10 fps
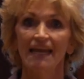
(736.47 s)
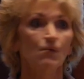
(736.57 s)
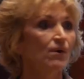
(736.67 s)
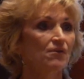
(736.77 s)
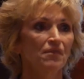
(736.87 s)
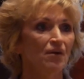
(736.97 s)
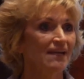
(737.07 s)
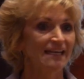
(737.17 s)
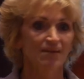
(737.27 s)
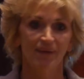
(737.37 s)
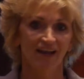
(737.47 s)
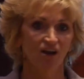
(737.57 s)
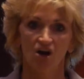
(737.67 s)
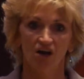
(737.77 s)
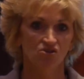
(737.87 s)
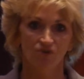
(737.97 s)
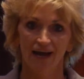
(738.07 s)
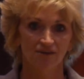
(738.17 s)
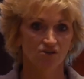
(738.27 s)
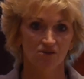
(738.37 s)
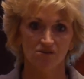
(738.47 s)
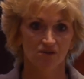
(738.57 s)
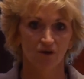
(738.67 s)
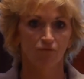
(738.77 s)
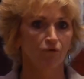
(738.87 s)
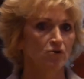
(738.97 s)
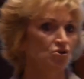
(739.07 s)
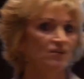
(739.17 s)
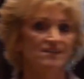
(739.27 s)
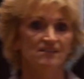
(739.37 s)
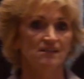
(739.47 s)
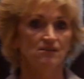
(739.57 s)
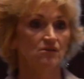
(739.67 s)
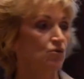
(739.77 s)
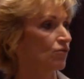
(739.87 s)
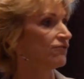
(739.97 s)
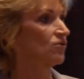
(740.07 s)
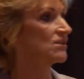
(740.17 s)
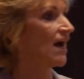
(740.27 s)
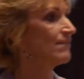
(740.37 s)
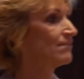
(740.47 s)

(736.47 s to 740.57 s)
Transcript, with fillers: Whether they're independent contractors, virtual assistants, or full-time